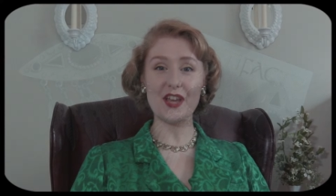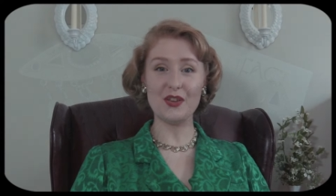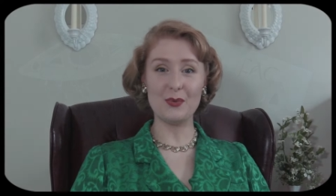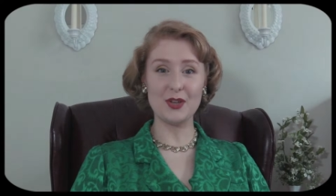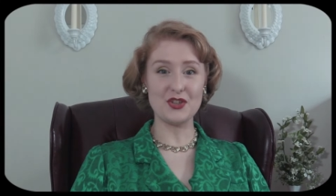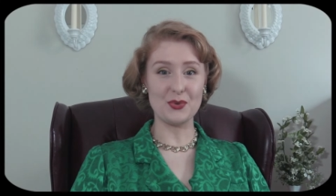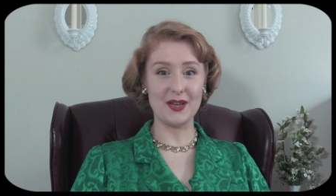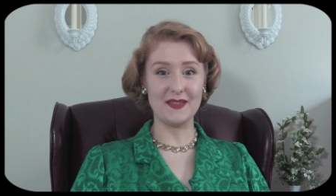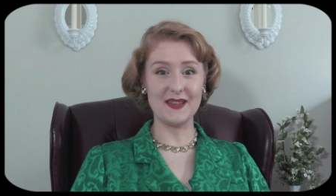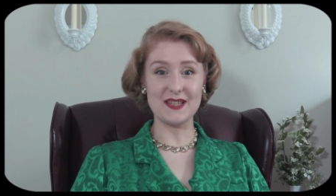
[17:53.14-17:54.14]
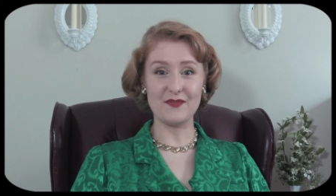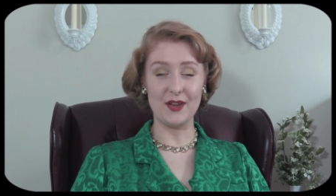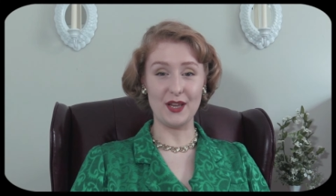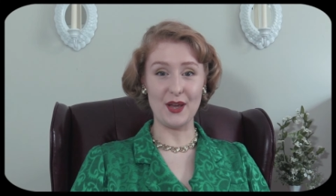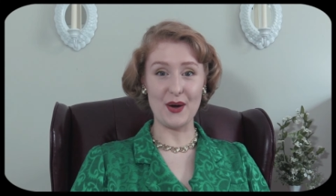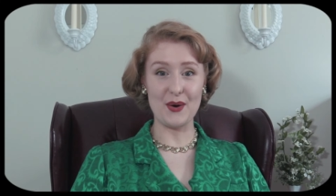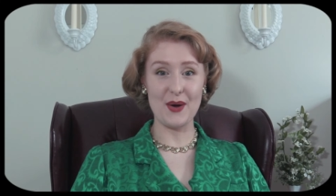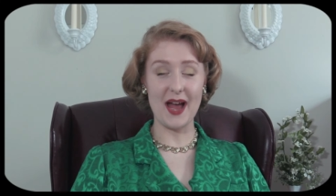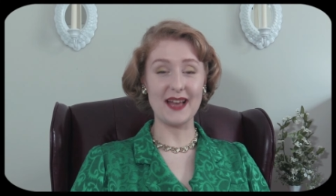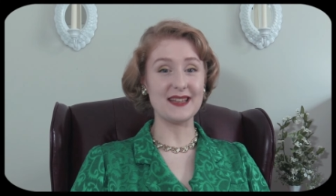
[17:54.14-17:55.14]
that you enjoyed this
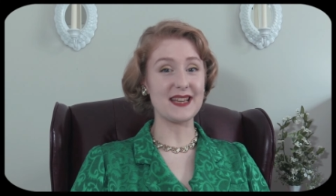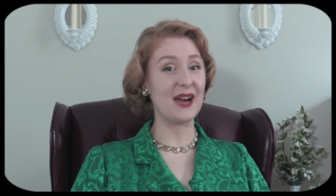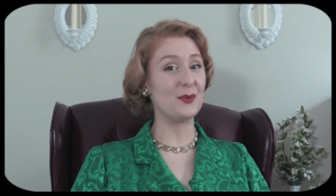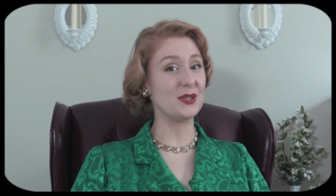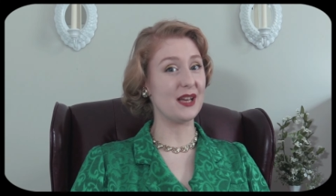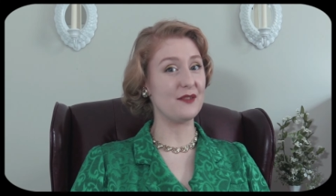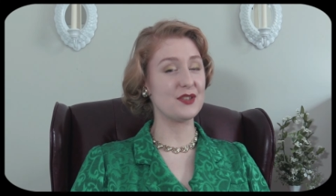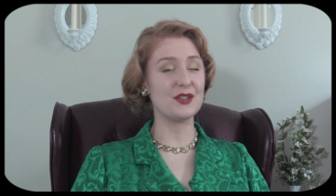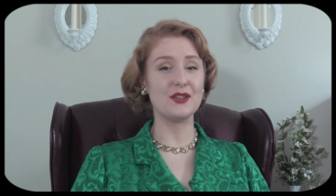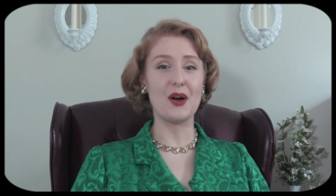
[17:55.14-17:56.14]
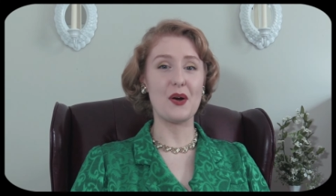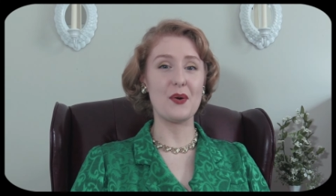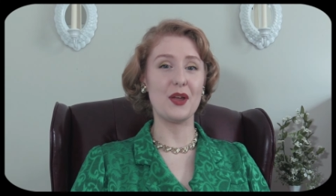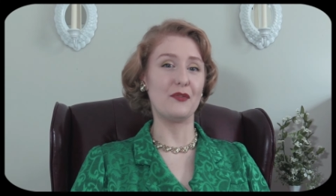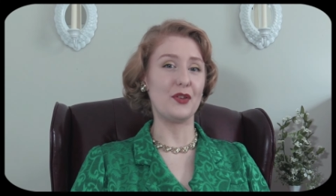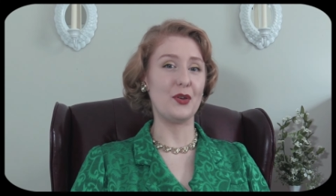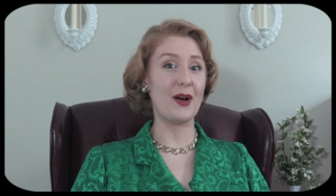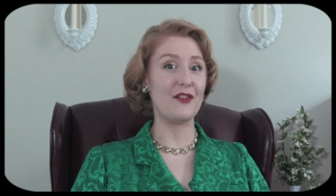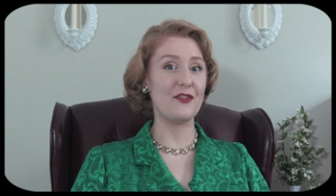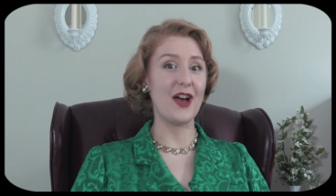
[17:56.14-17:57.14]
video, and I would love to know if you
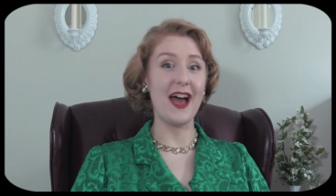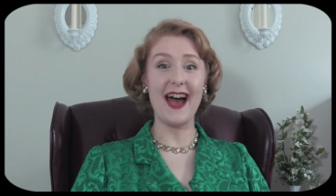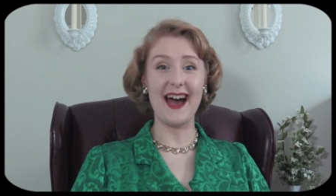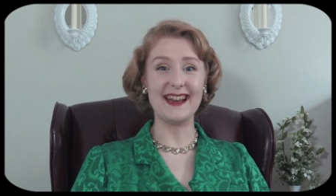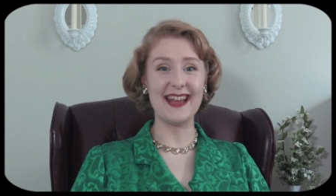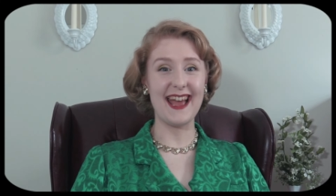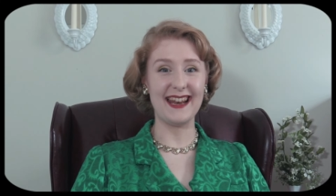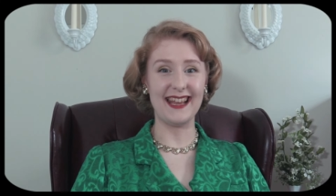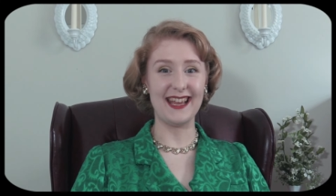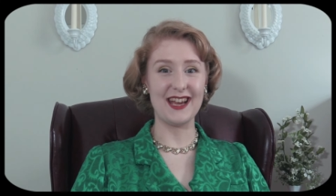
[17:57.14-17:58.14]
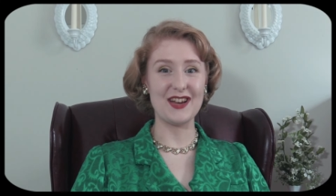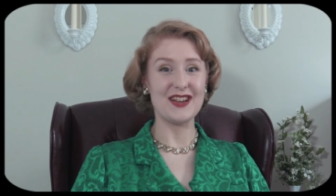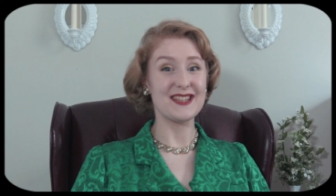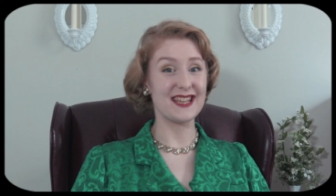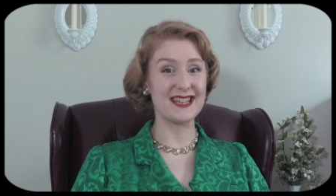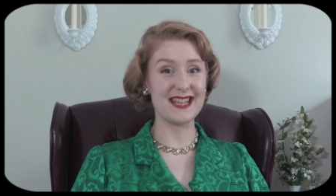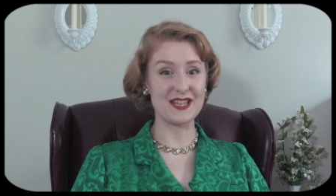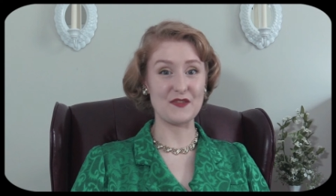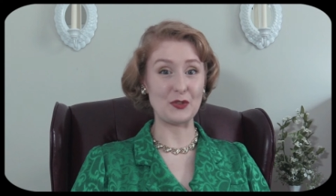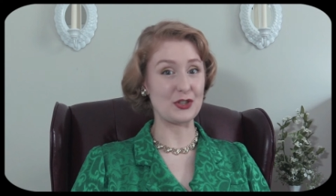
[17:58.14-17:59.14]
have had any
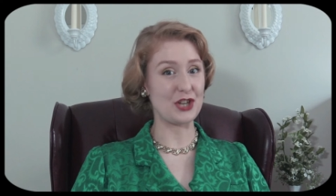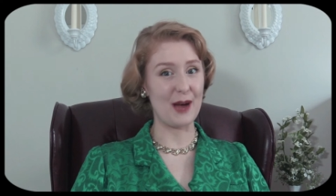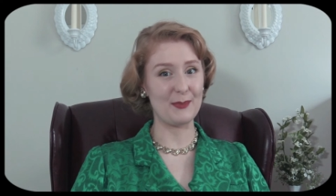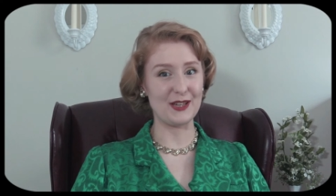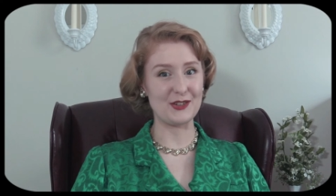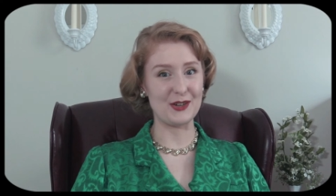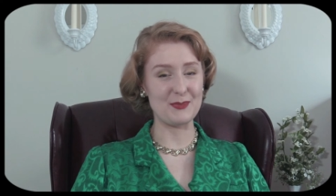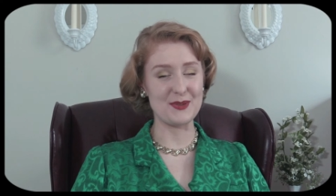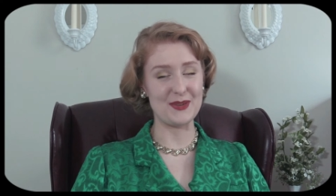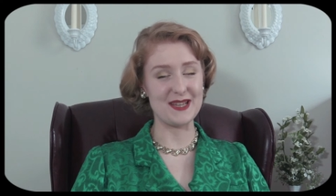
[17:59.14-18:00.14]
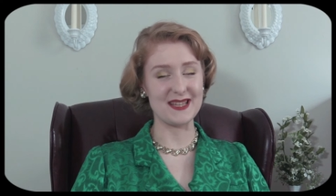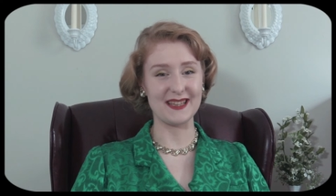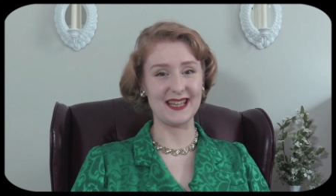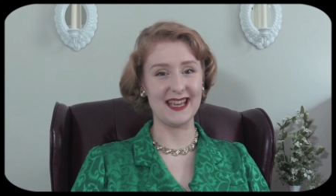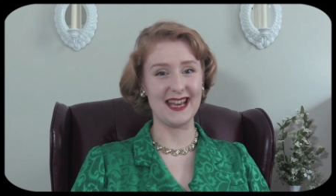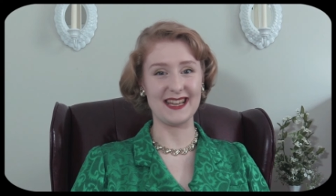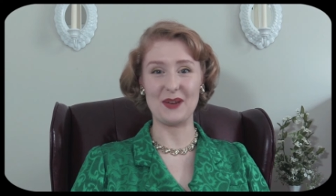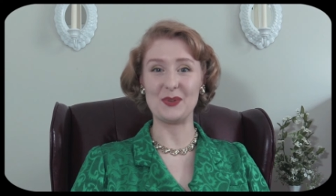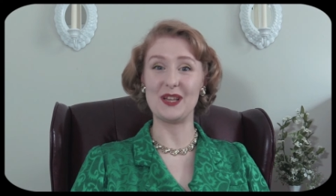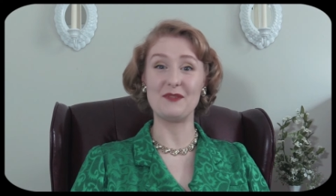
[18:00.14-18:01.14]
successful shopping trips recently, and I
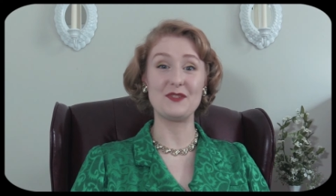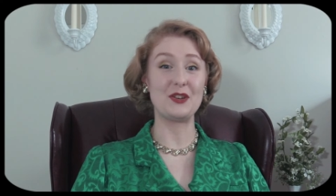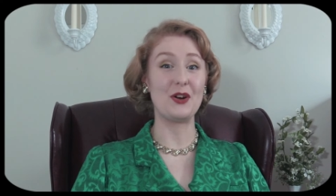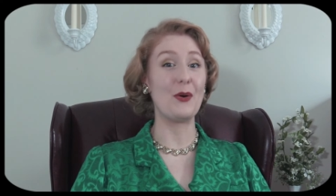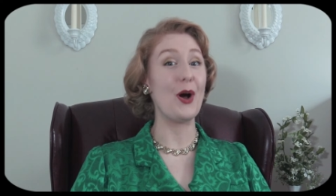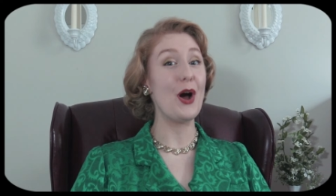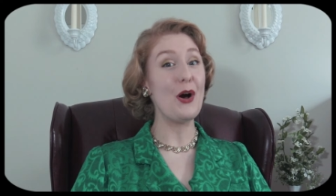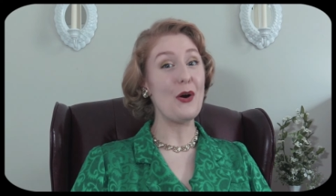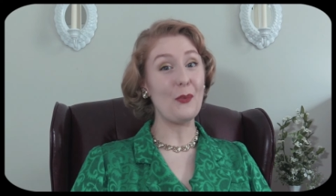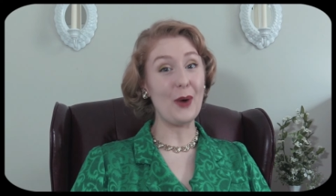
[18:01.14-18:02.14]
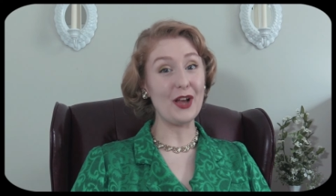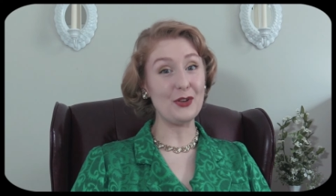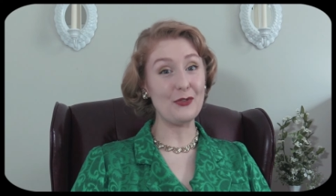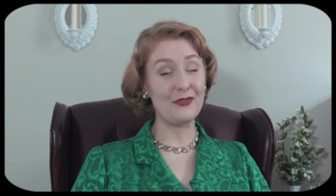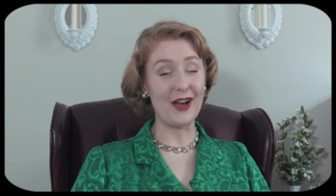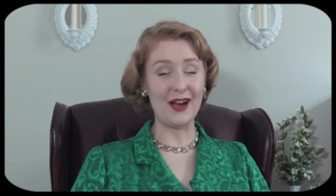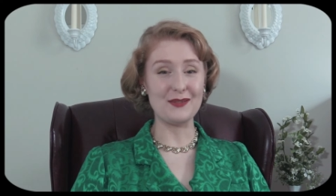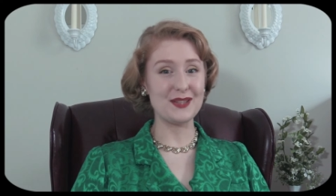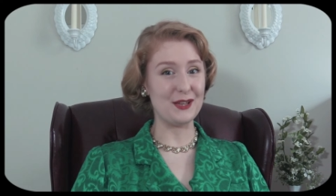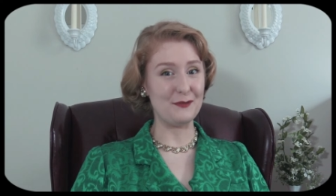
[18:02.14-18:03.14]
would love to know what you
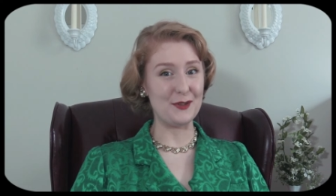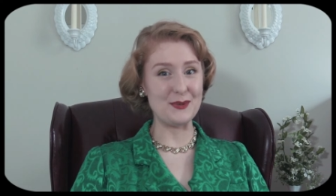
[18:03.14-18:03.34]
found if you